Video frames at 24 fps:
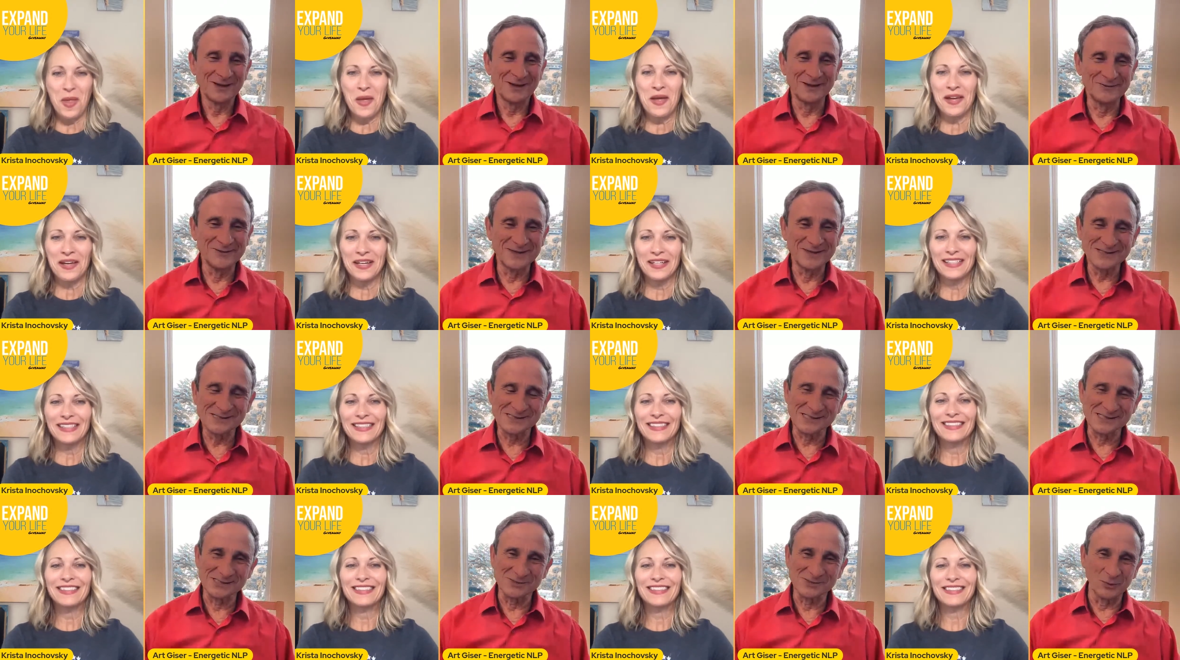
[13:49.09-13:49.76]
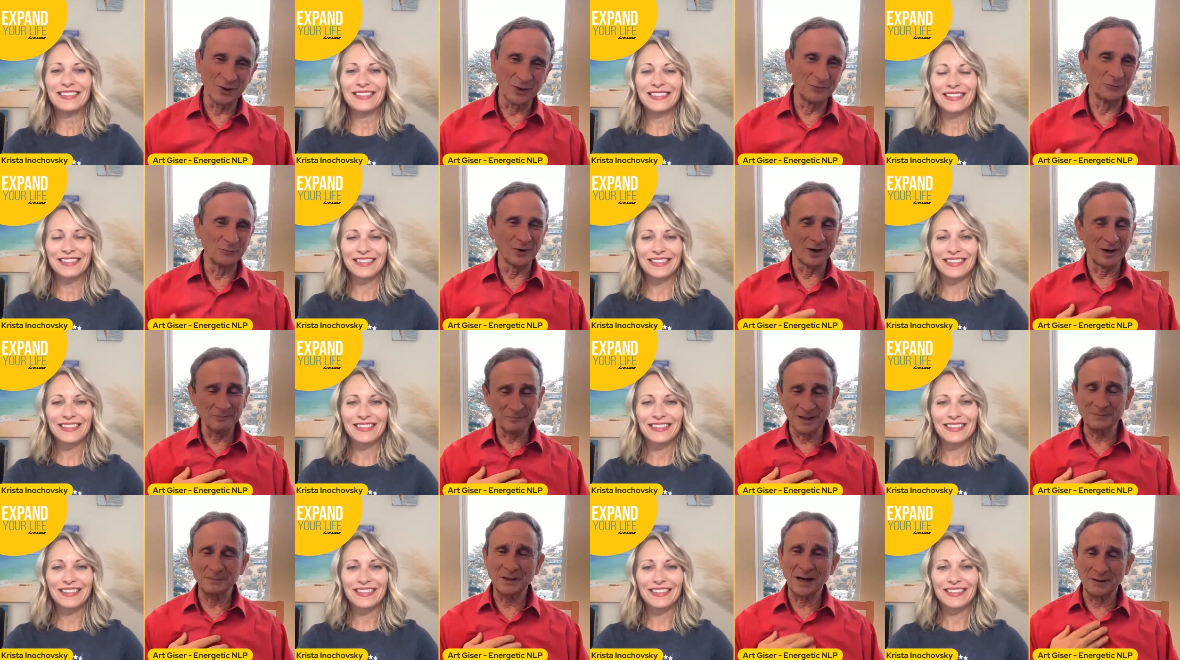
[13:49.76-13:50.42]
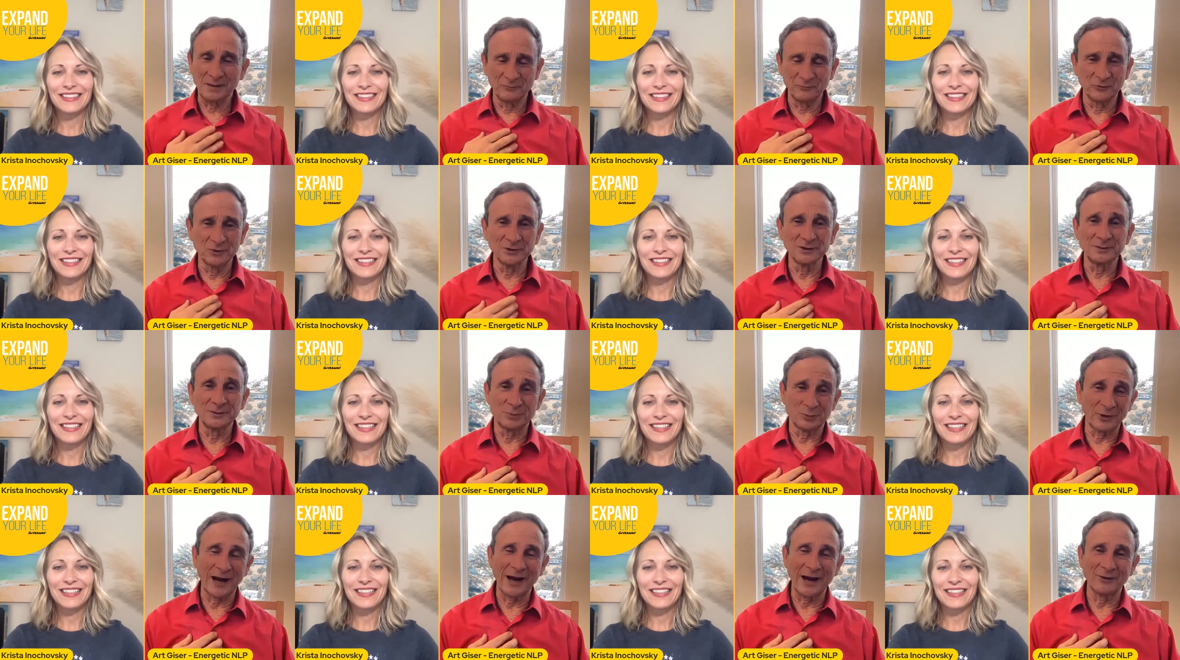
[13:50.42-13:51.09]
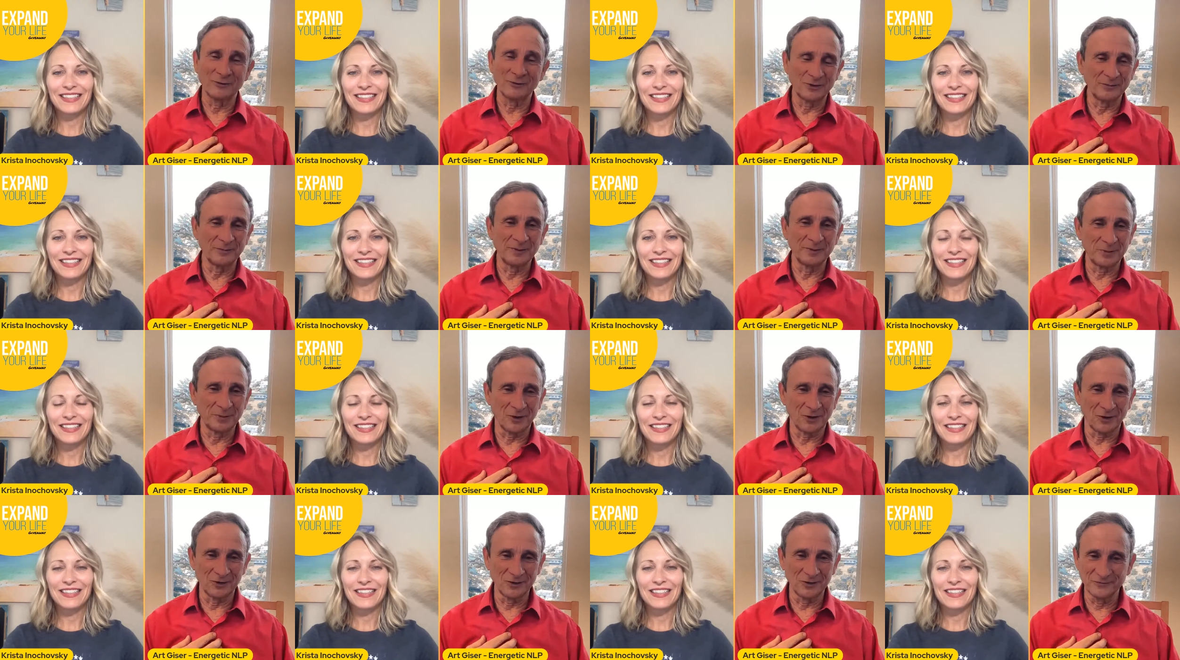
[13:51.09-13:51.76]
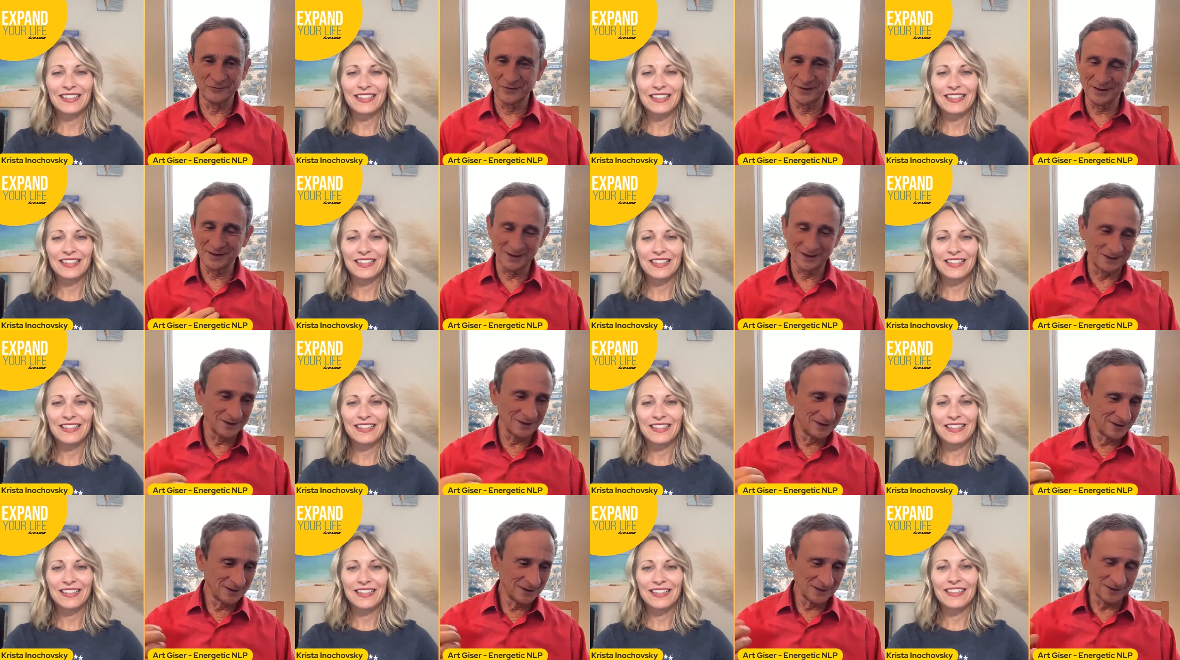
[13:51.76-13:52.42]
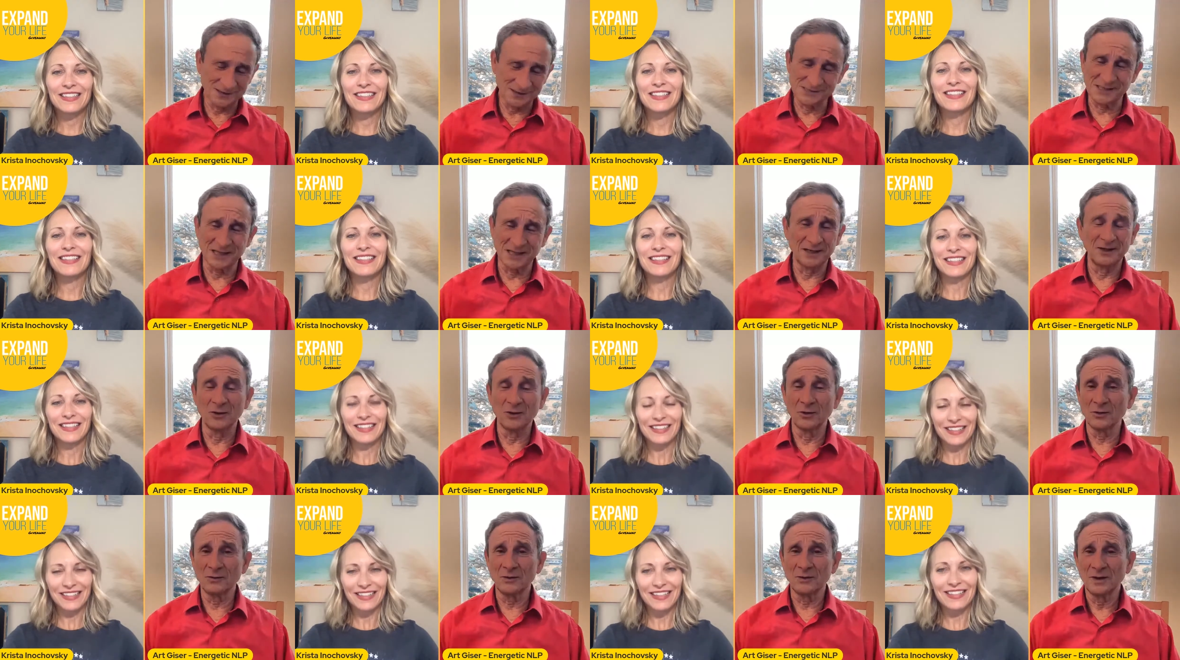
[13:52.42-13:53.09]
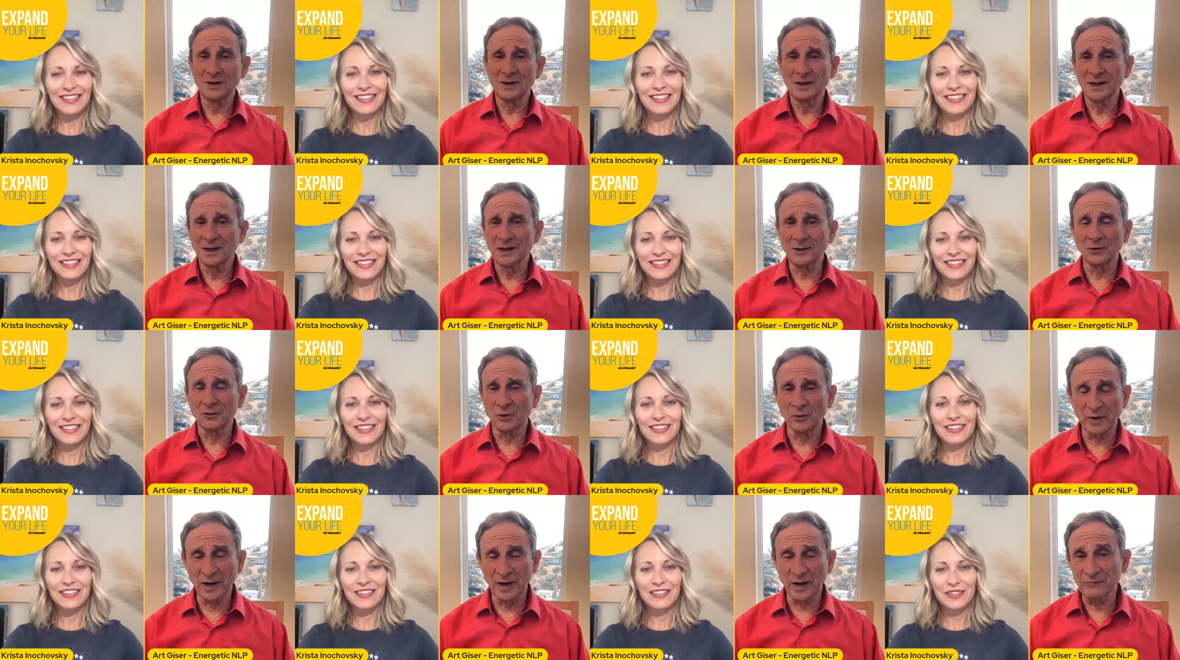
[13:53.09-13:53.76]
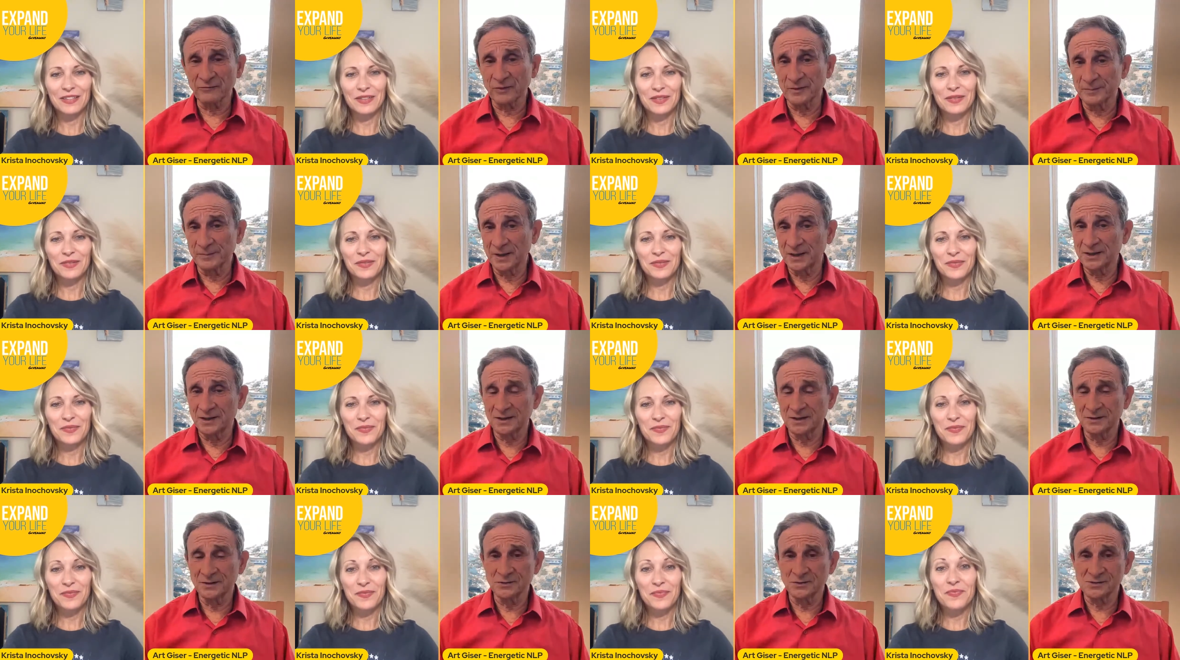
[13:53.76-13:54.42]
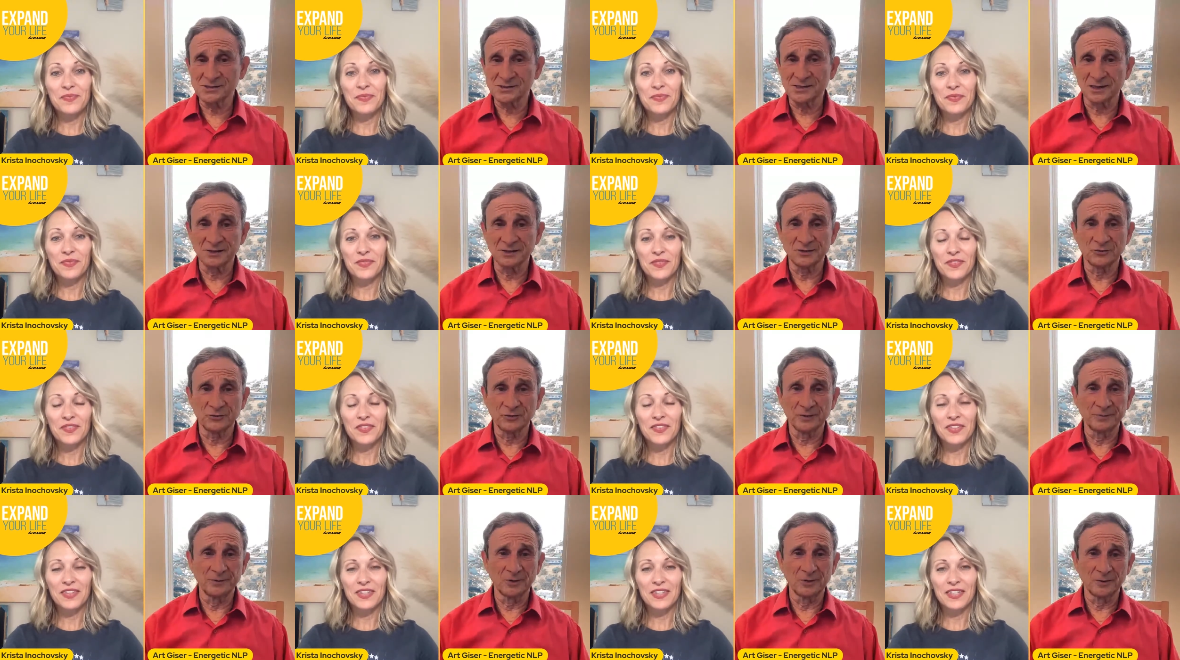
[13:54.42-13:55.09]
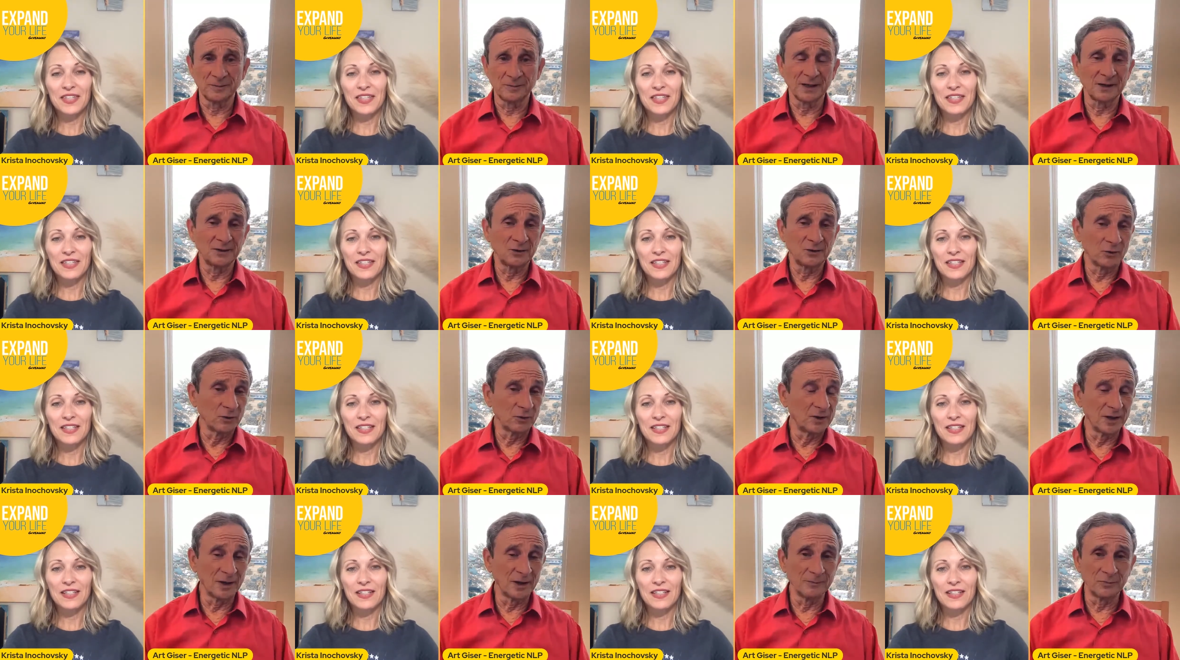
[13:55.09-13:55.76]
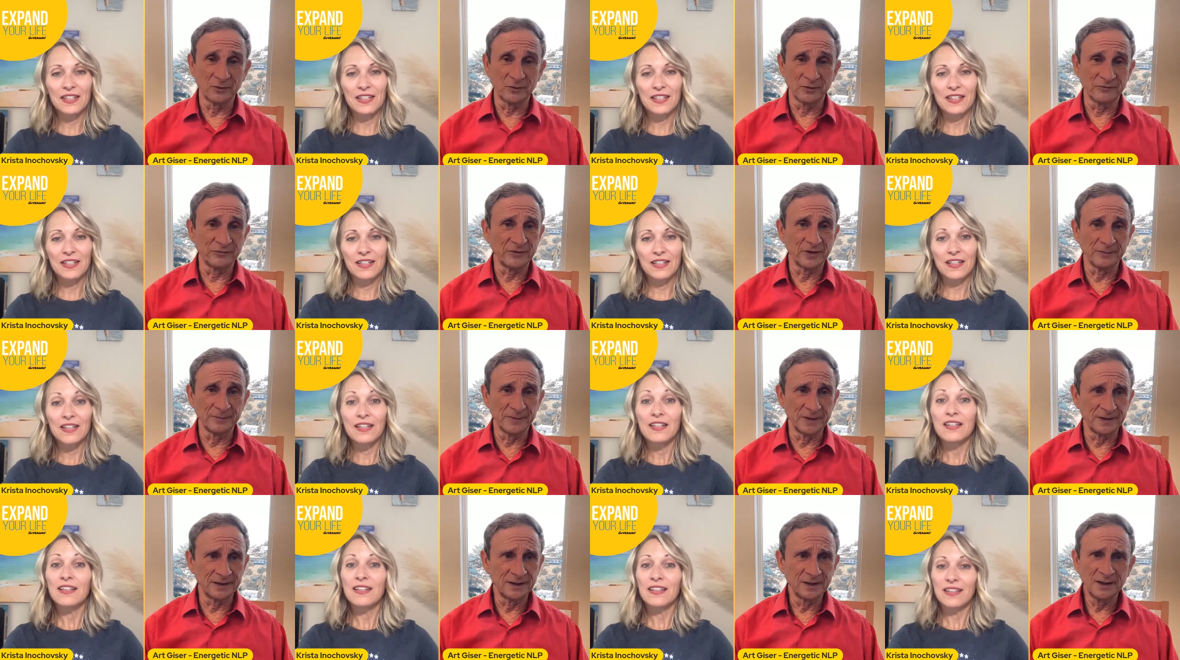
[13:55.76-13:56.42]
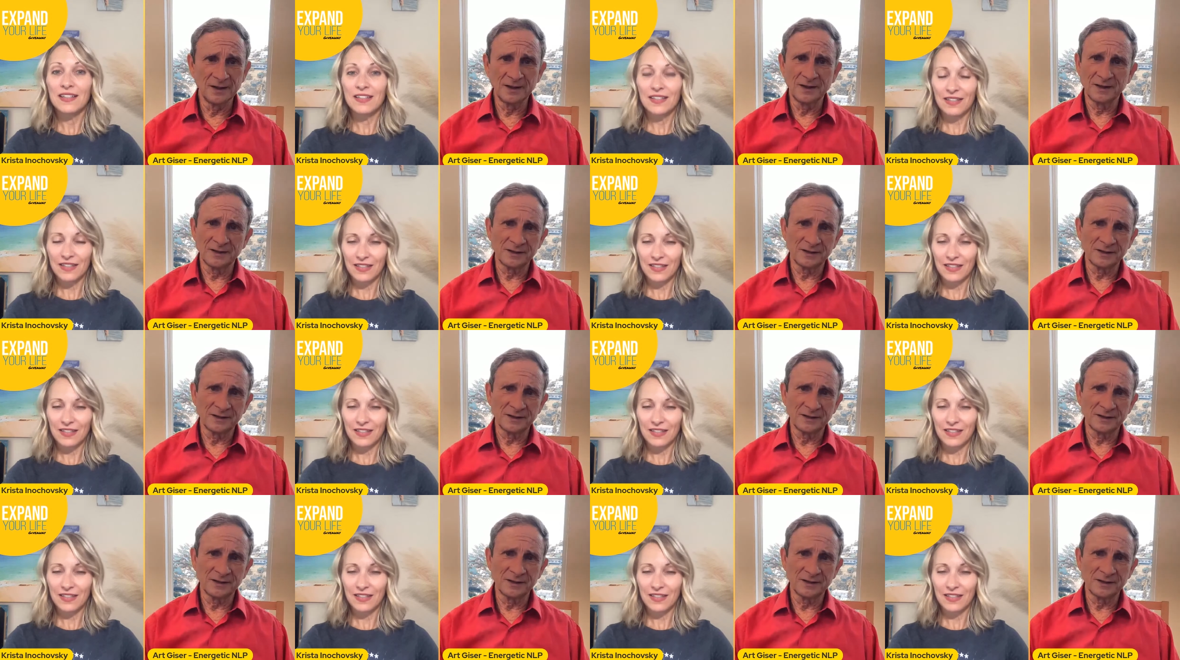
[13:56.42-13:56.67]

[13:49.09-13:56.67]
Speaker 1: and this is one where i'm like i'm really proud to be part of it i i say no i don't know everybody who's a contributor but i know a number of them and